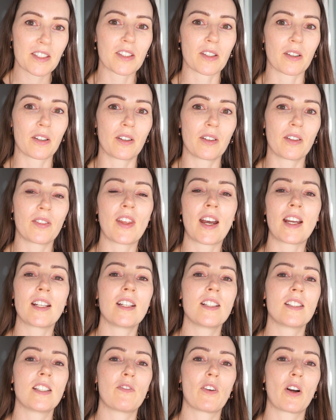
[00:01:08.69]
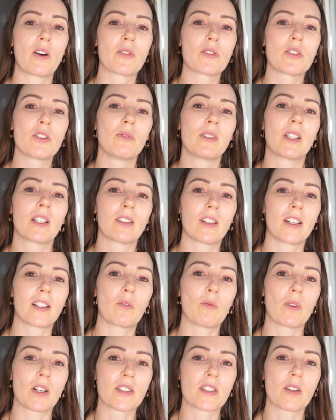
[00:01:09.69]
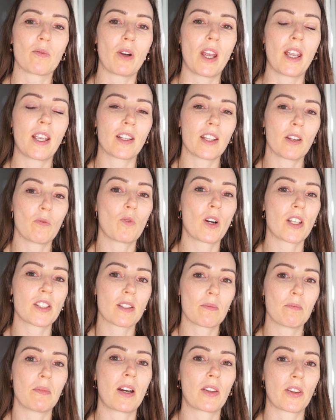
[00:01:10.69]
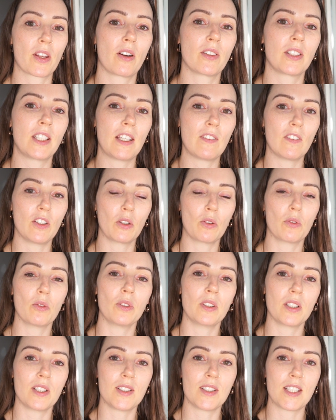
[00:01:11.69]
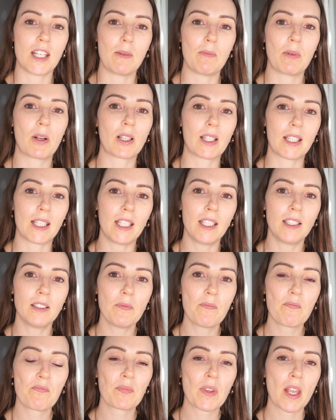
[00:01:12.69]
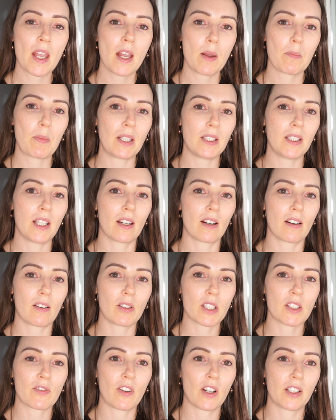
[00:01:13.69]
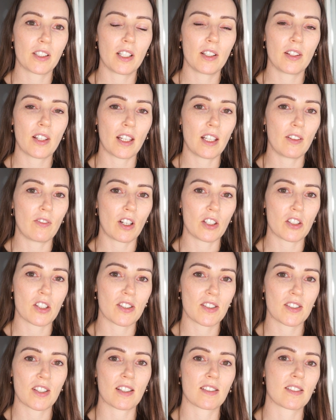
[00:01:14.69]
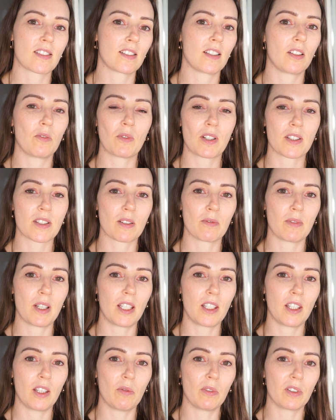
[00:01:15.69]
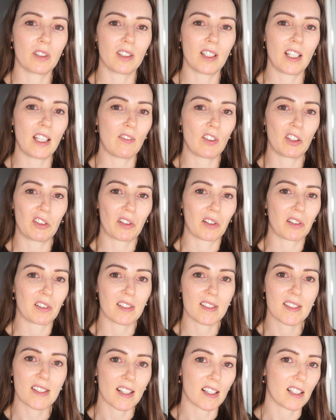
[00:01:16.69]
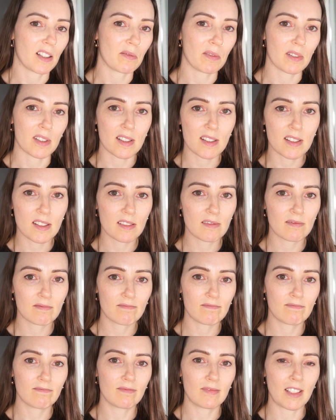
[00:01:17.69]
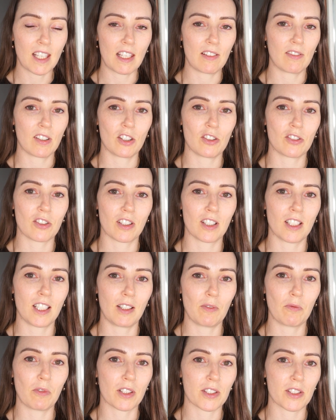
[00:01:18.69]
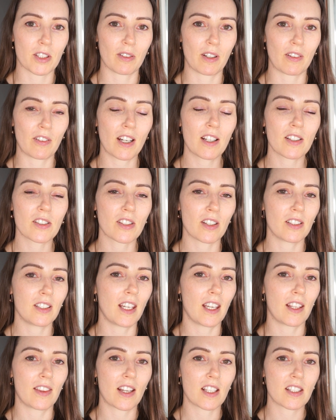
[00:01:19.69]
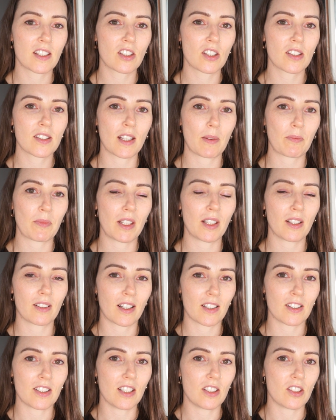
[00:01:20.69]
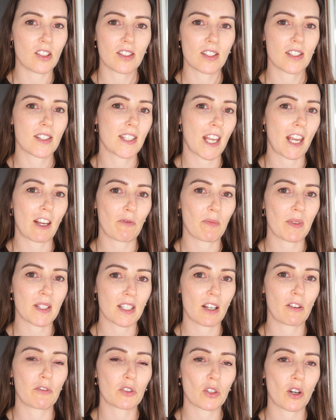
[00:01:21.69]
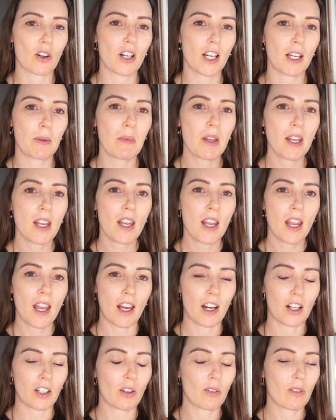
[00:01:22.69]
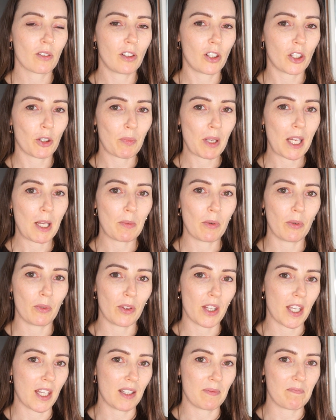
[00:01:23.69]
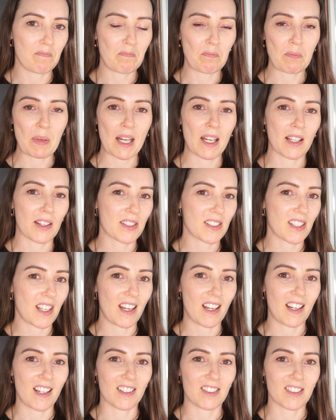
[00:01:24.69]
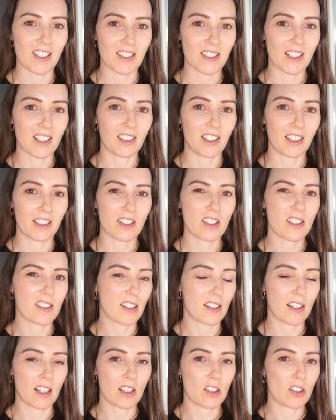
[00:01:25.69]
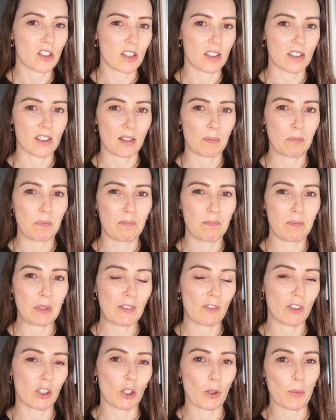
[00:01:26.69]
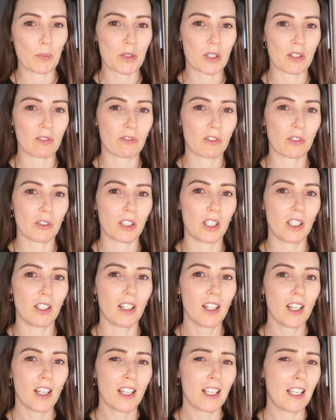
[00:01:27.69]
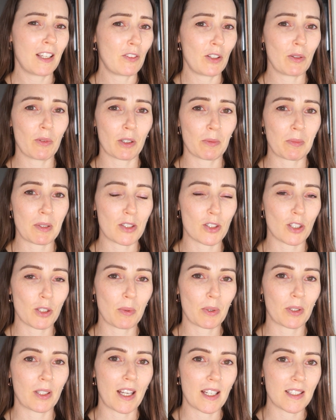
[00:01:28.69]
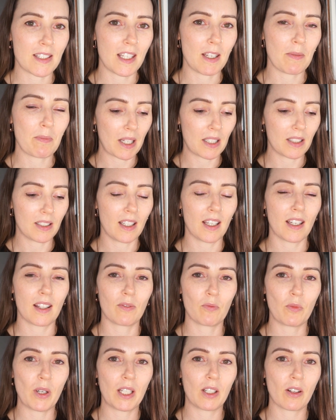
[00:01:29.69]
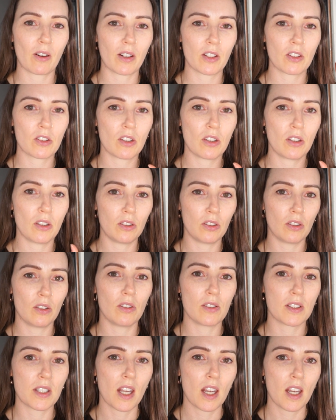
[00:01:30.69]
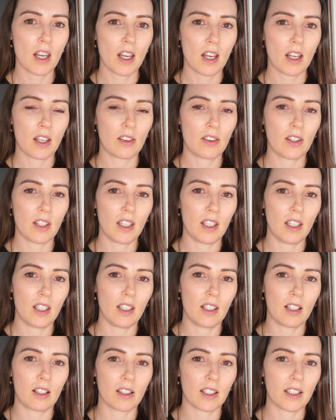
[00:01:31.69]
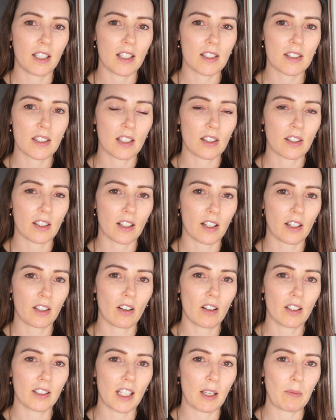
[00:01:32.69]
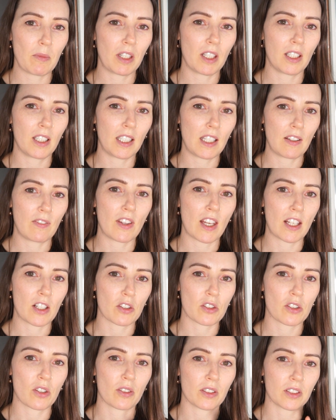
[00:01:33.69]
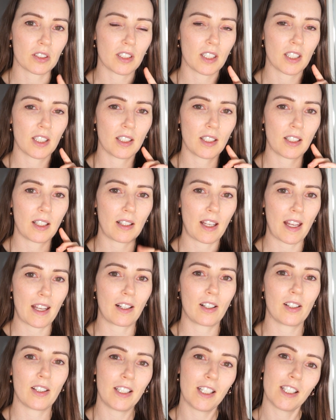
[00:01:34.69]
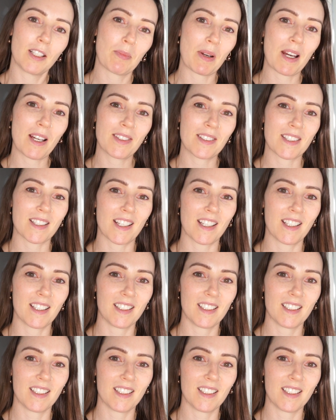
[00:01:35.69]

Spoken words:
So that is if I was doing it like once a week, and then once a month I'd give it a good deep clean. But yeah, I was finding that if I just dusted it once a week, you wouldn't even notice that it was even dirty whatsoever. So yeah, that's just something that I did just to save myself time. And I know a lot of people, their baths are dust collectors, so that's just a bit of an option for you if you want to be super lazy. But yeah, we're going to use the cleaning stick that I got, and we're going to give that a shot at cleaning the bath today.